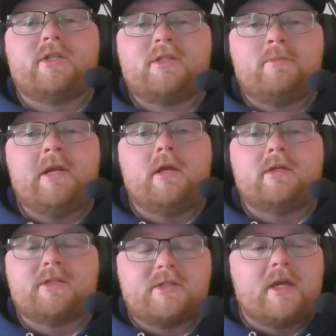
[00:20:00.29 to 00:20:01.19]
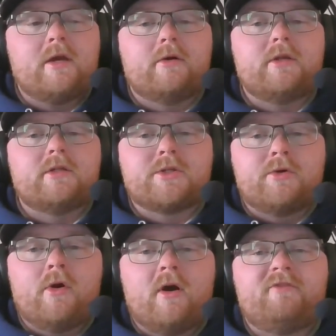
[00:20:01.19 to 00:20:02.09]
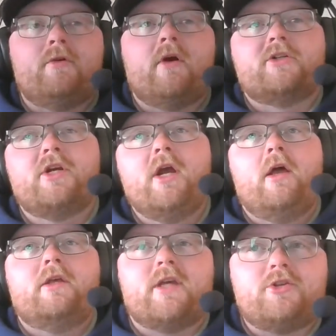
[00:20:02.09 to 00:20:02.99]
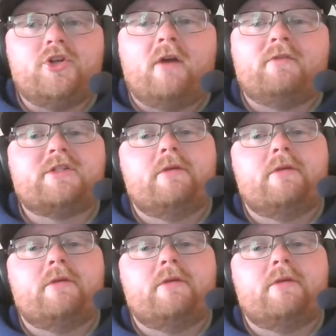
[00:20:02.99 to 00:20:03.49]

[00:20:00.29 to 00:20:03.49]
He's speedy, he's skilled, he can score off the rush. Seth Jarvis,